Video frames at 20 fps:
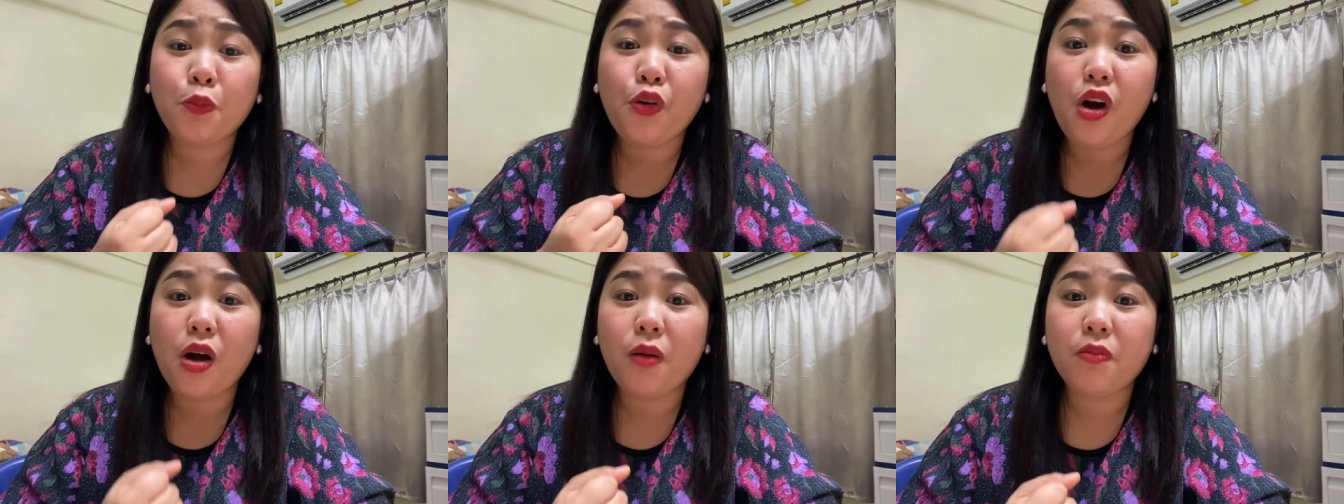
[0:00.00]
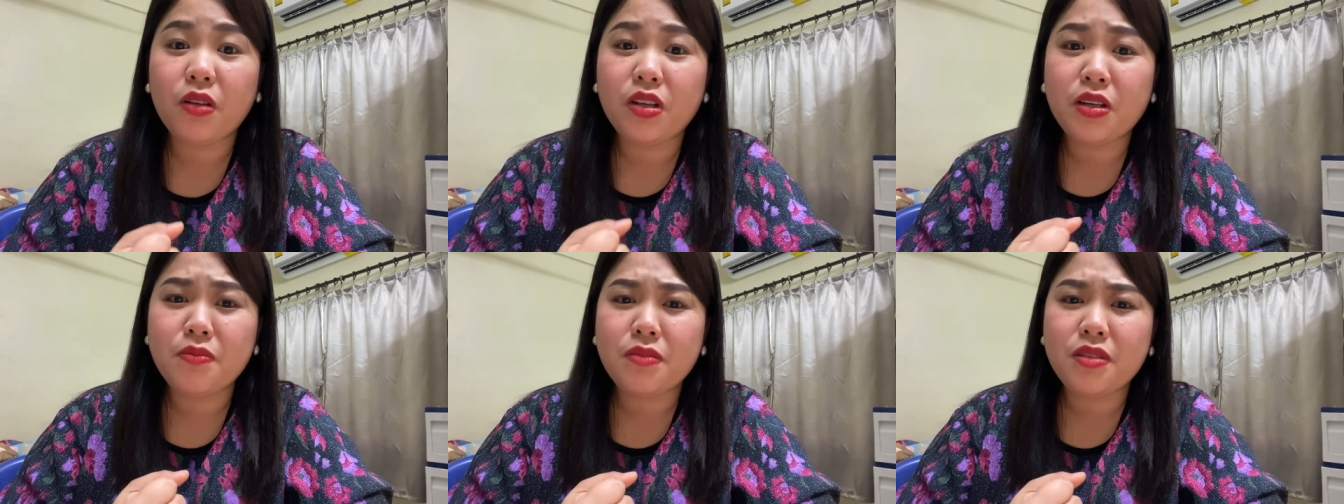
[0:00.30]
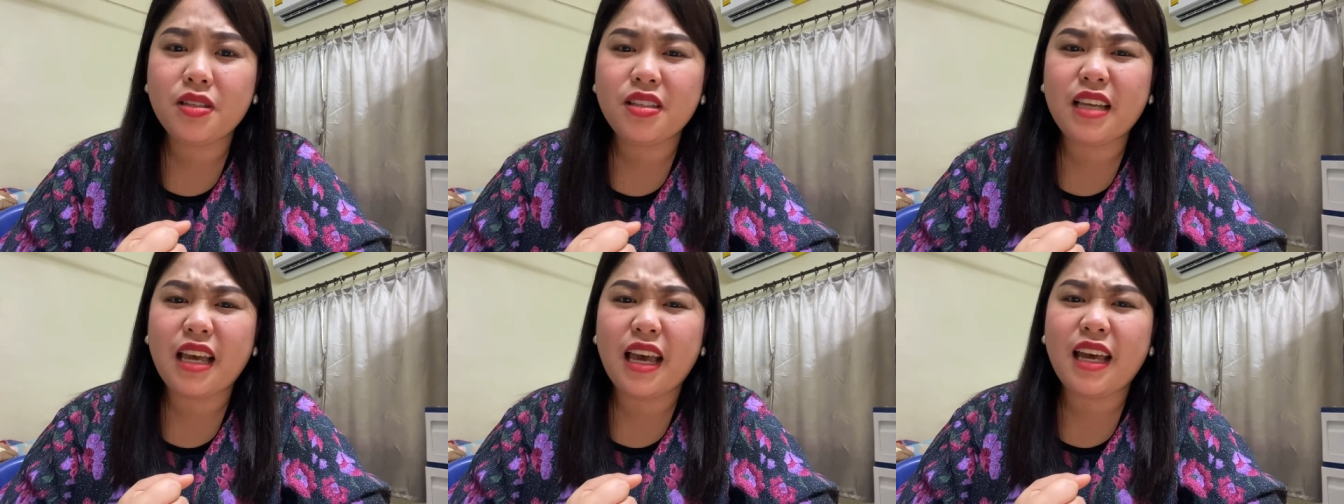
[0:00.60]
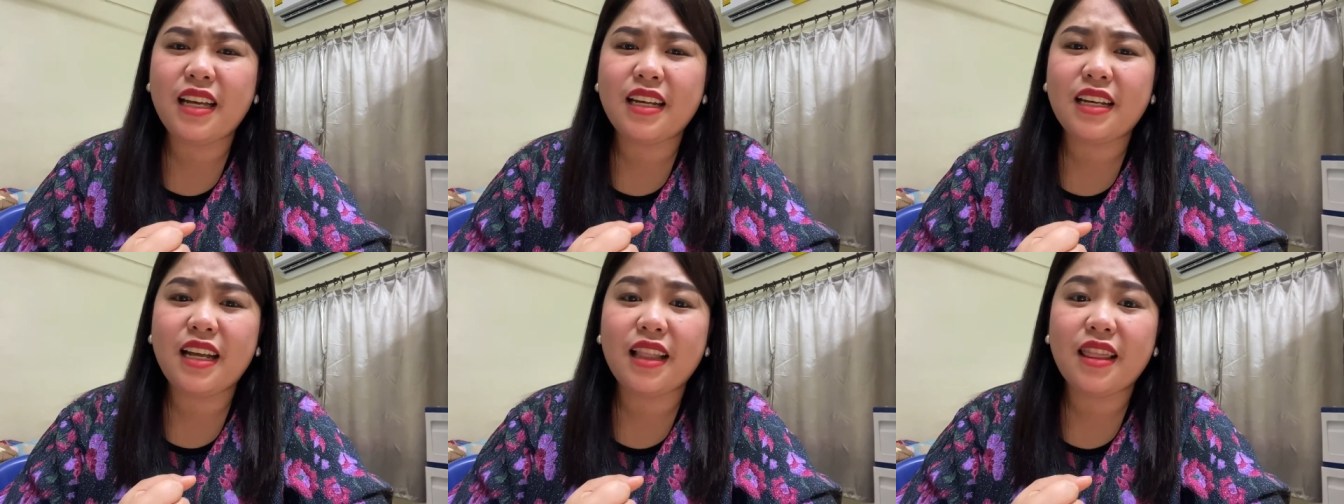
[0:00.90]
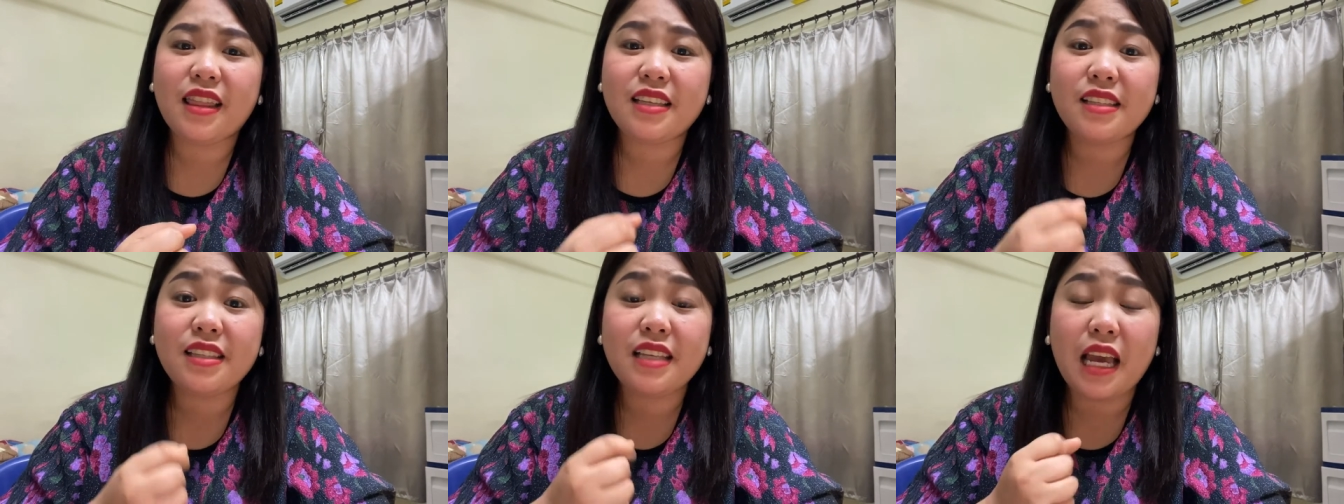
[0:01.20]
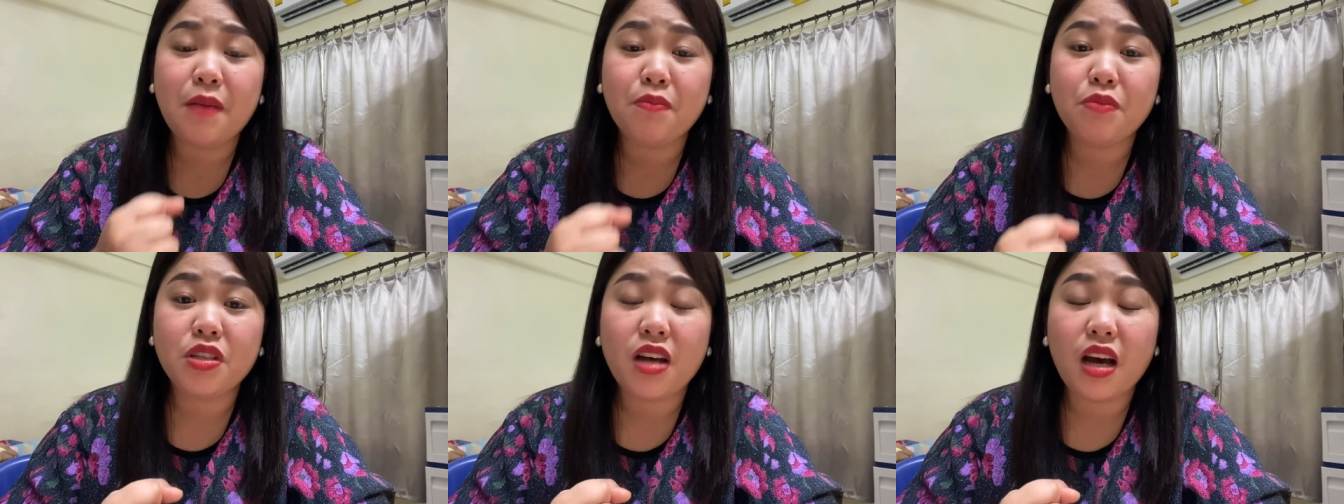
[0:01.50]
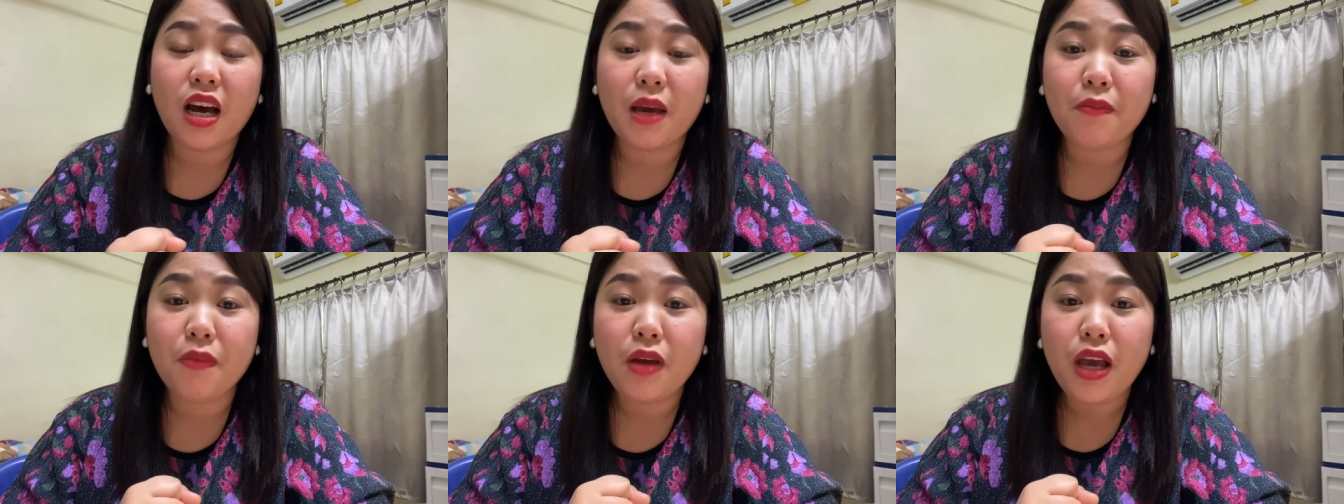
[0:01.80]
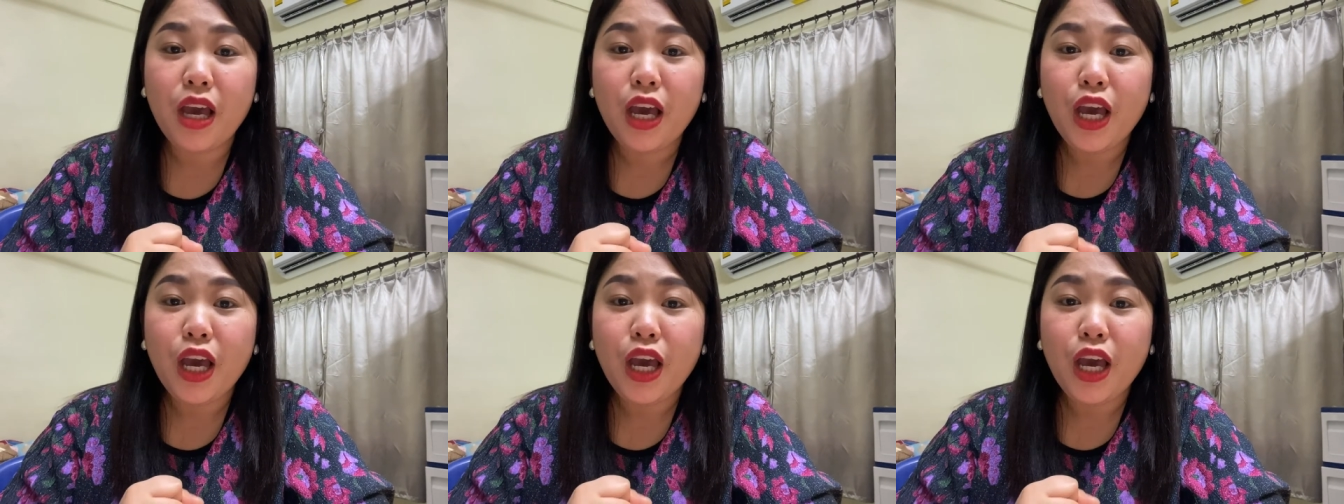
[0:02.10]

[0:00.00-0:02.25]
problems and at the same time,